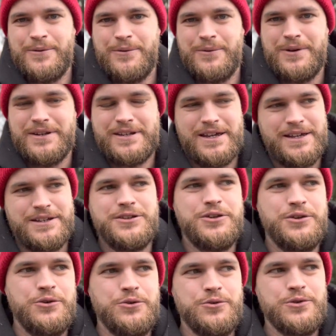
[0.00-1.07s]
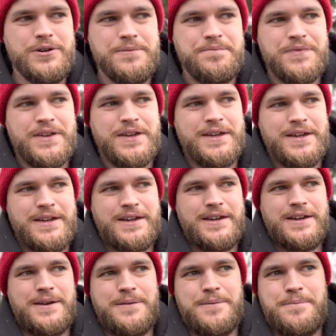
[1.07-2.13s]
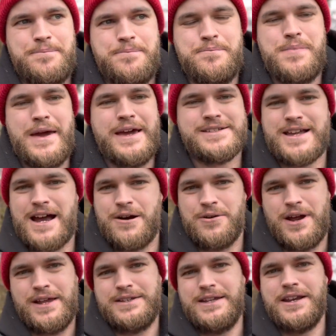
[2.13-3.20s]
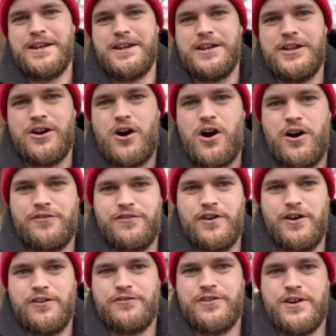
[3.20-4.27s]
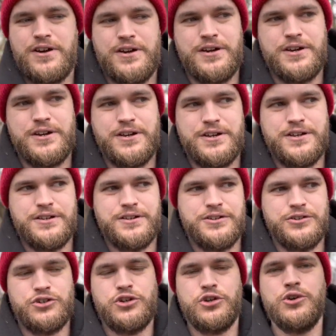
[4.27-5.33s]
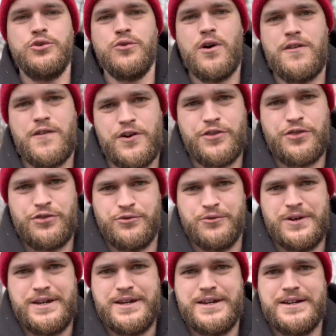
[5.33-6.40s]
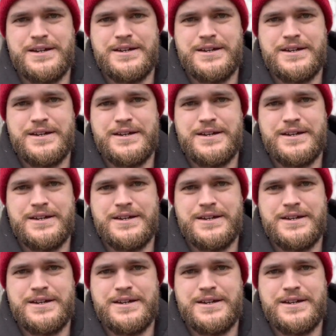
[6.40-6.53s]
we tend to base our identity off of two of our three